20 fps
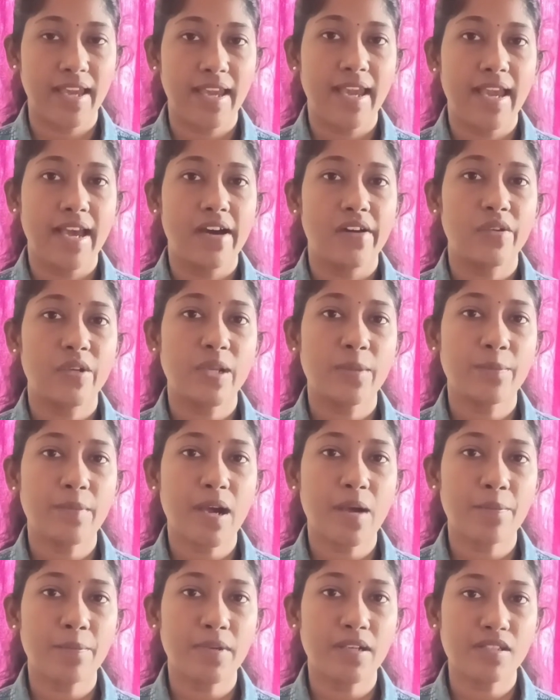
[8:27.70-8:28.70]

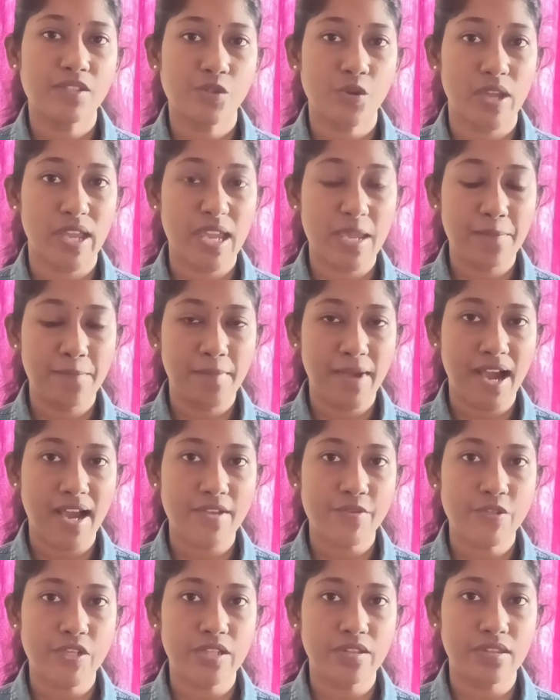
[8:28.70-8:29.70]
Remember, so
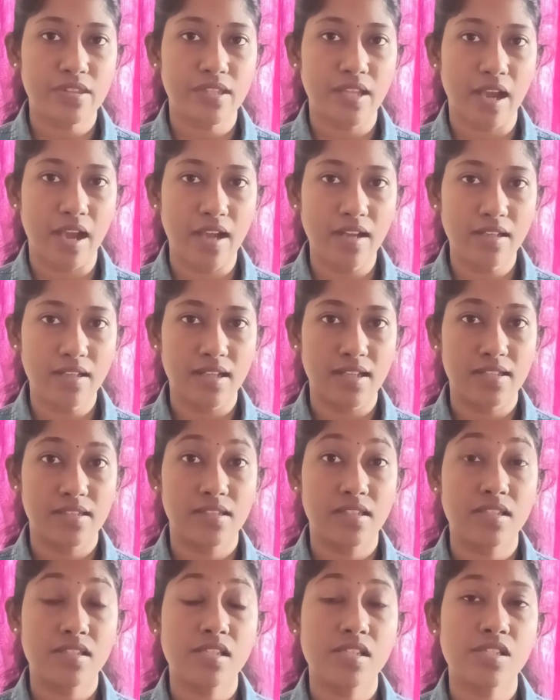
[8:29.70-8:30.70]
imagine that
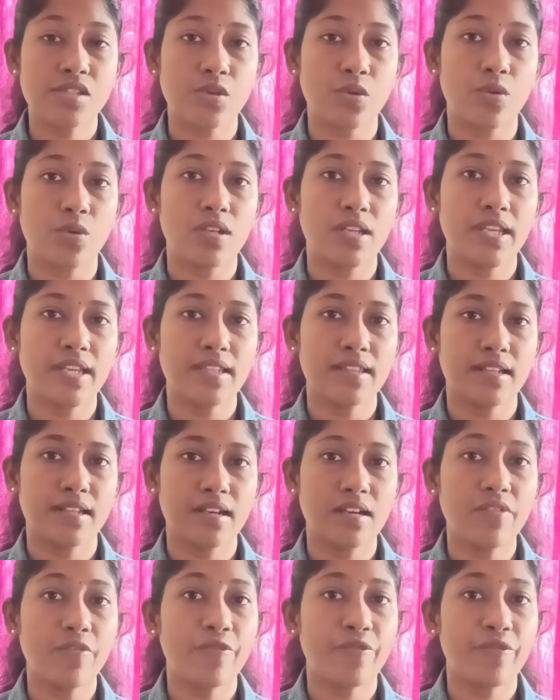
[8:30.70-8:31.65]
this is only the